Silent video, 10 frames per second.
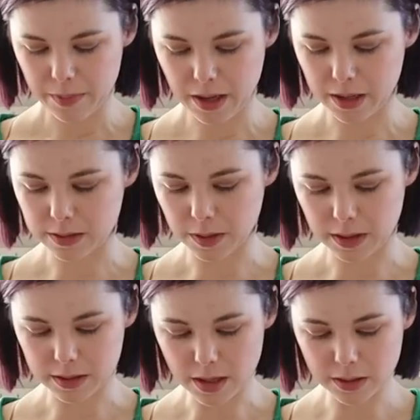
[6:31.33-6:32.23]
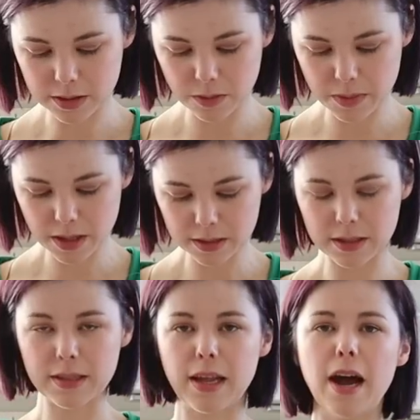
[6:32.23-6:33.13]
because what this also means
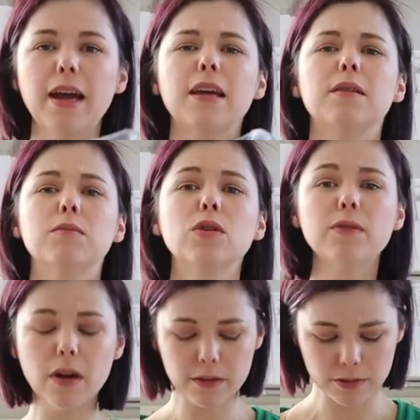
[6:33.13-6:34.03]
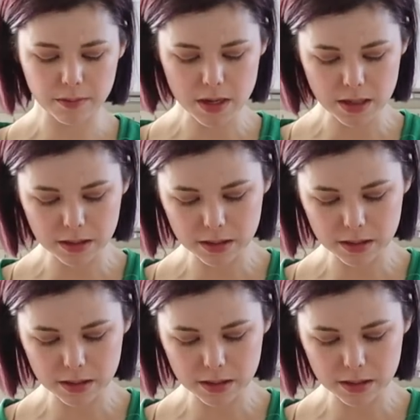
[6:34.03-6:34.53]
is that I can move on from this,